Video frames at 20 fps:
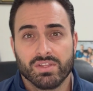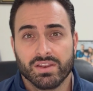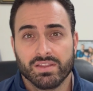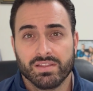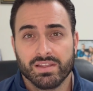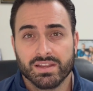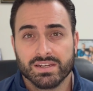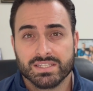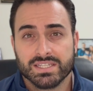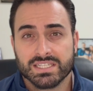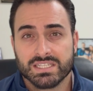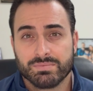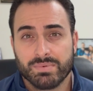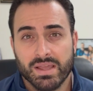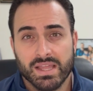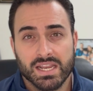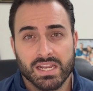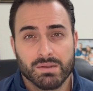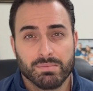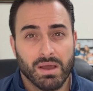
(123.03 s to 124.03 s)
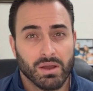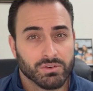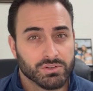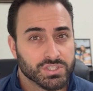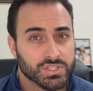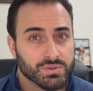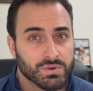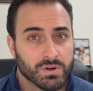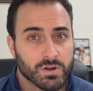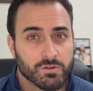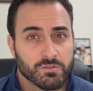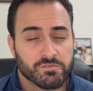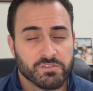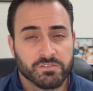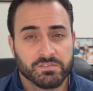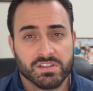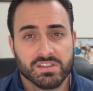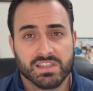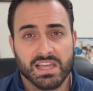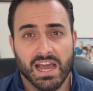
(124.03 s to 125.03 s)
than the anticipated about
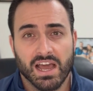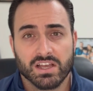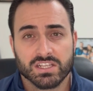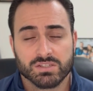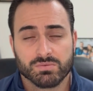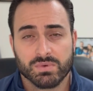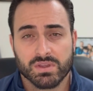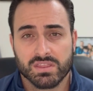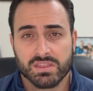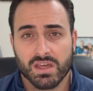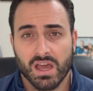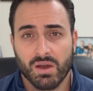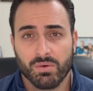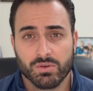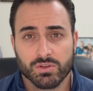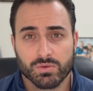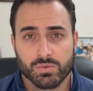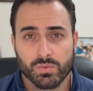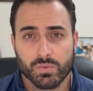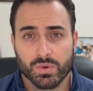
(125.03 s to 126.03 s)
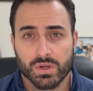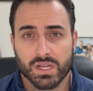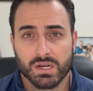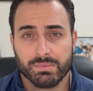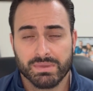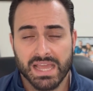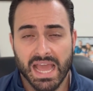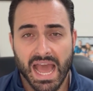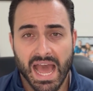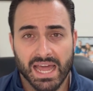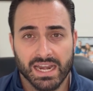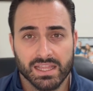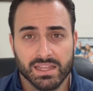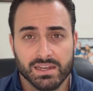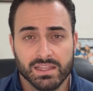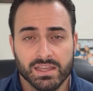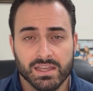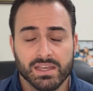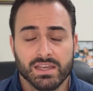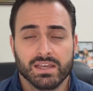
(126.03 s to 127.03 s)
250,000 we thought were going to be
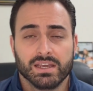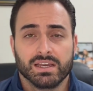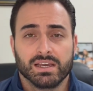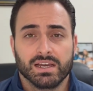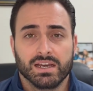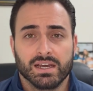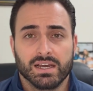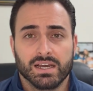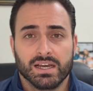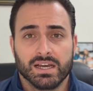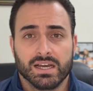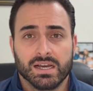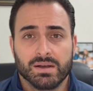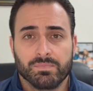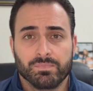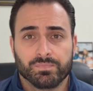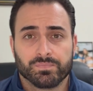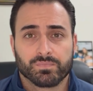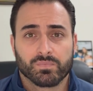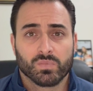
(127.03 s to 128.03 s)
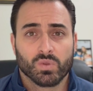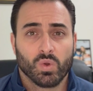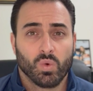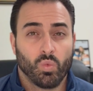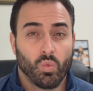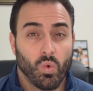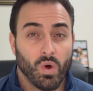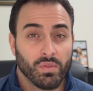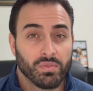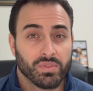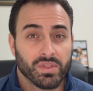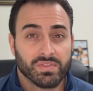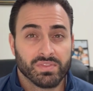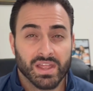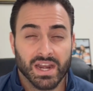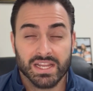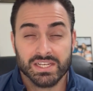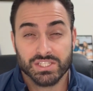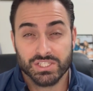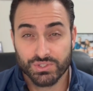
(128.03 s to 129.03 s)
added. One thing
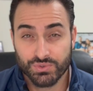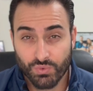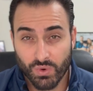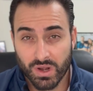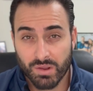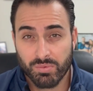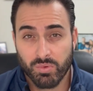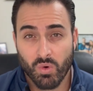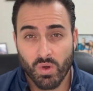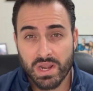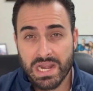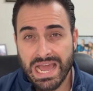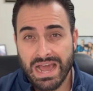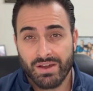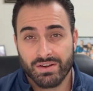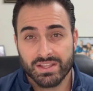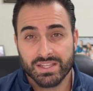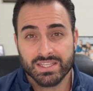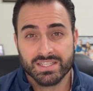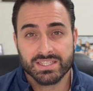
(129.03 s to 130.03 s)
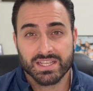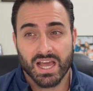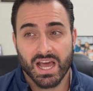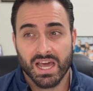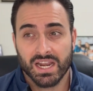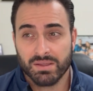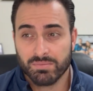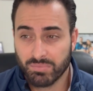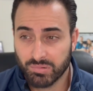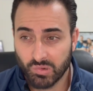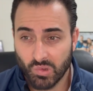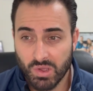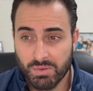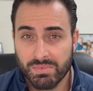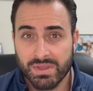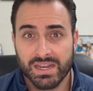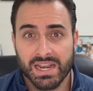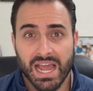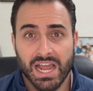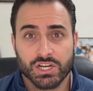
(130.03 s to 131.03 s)
that I do want to point out is
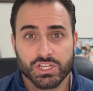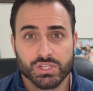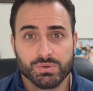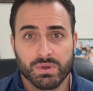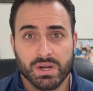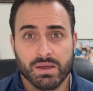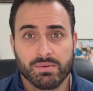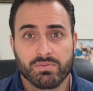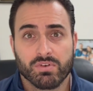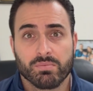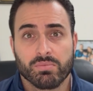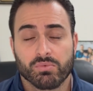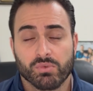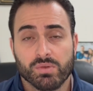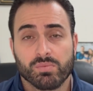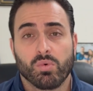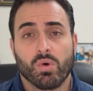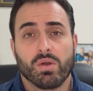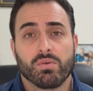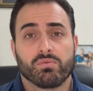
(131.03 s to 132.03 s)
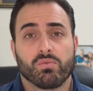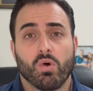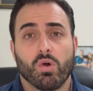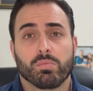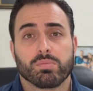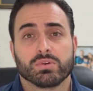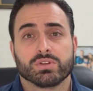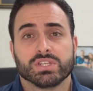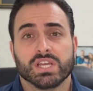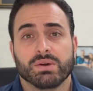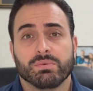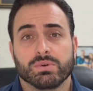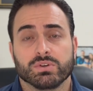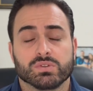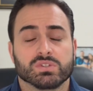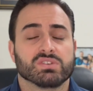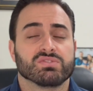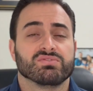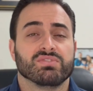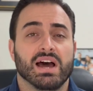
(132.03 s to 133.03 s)
unemployment actually went up from 3.4%, which
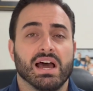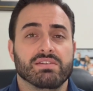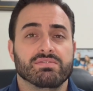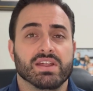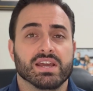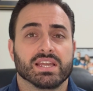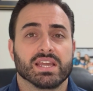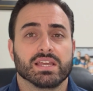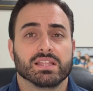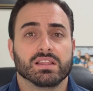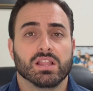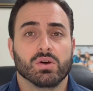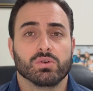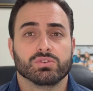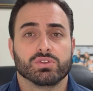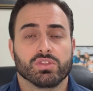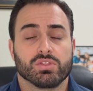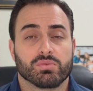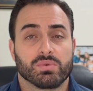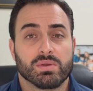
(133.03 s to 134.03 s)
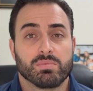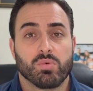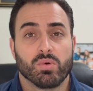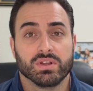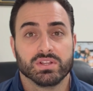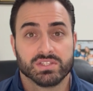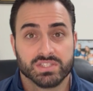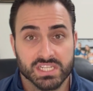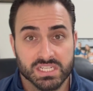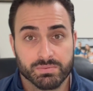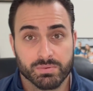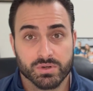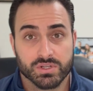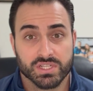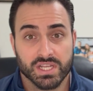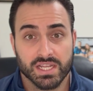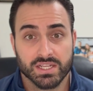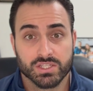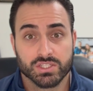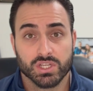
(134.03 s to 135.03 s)
was a 5-decade low, to
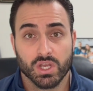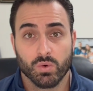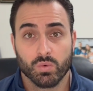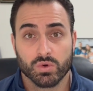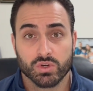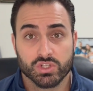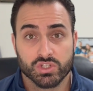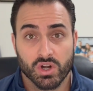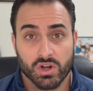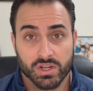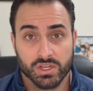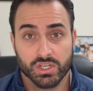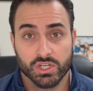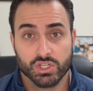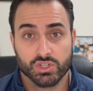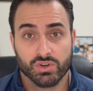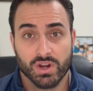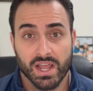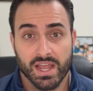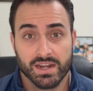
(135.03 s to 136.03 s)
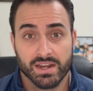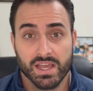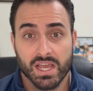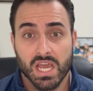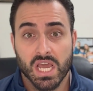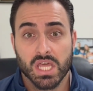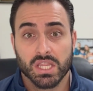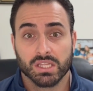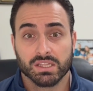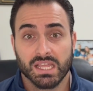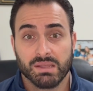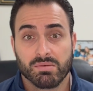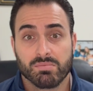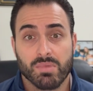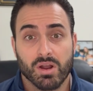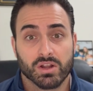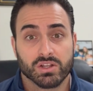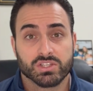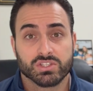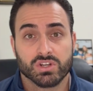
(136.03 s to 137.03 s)
3.6%. So we're starting to trend. The labor
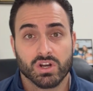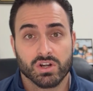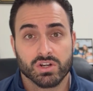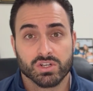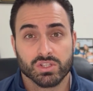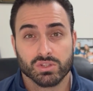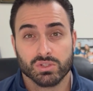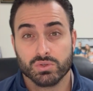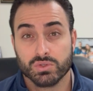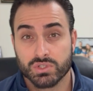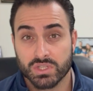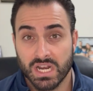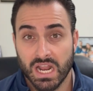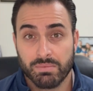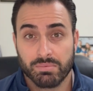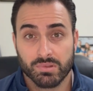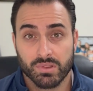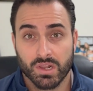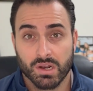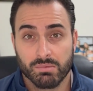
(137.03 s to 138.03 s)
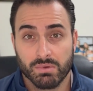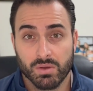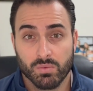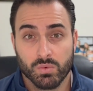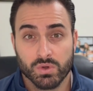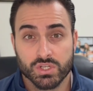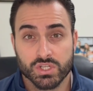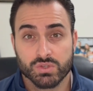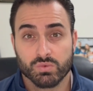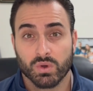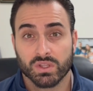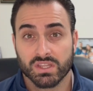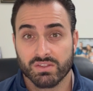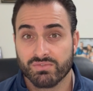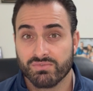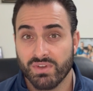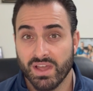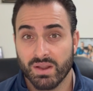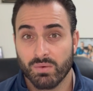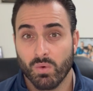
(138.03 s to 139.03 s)
market's starting to loosen up a little bit, which is what the
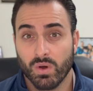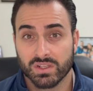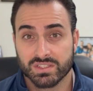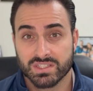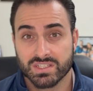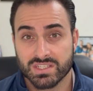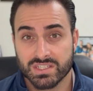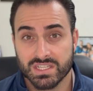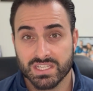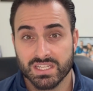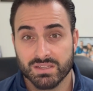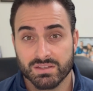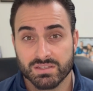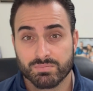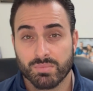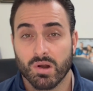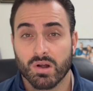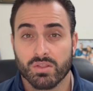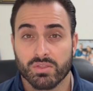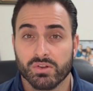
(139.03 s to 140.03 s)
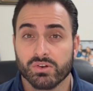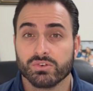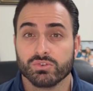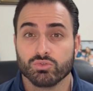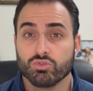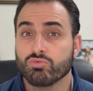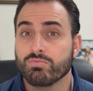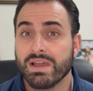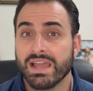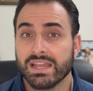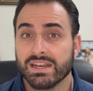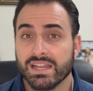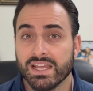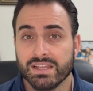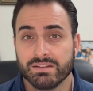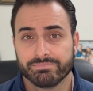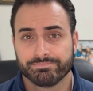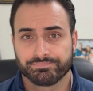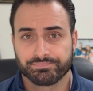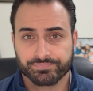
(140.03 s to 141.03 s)
Fed wants to see as part of their dual
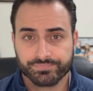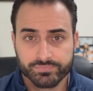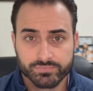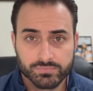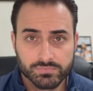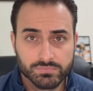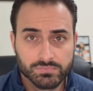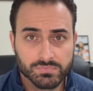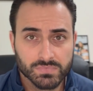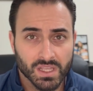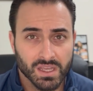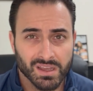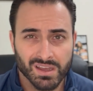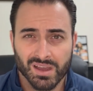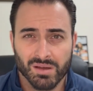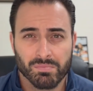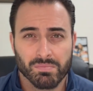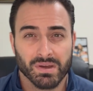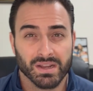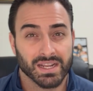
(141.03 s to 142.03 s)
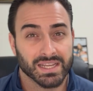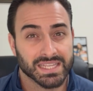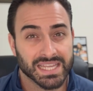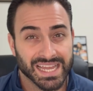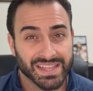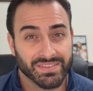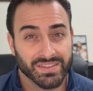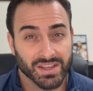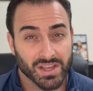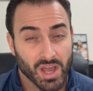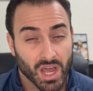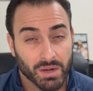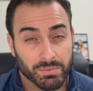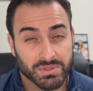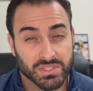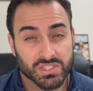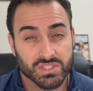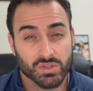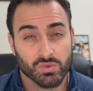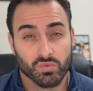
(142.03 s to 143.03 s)
mandate. But again, the economy
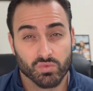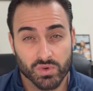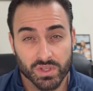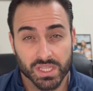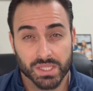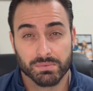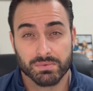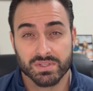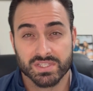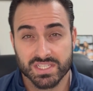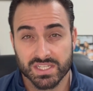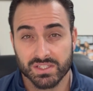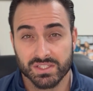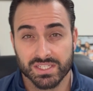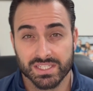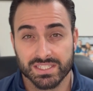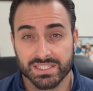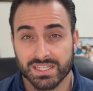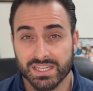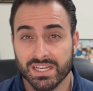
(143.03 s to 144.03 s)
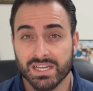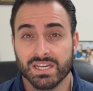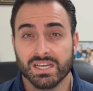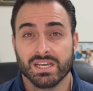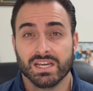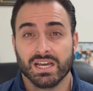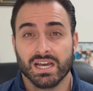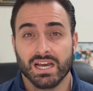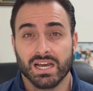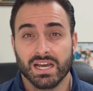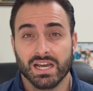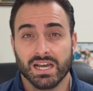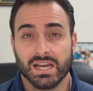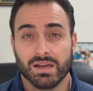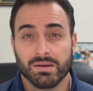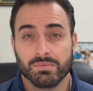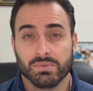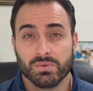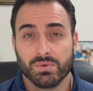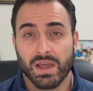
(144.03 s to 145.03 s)
is still really resilient.
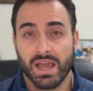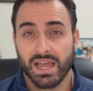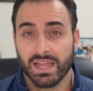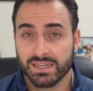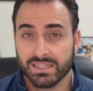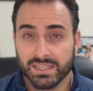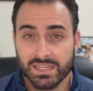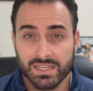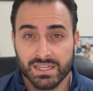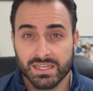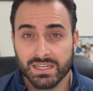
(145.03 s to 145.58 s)
You had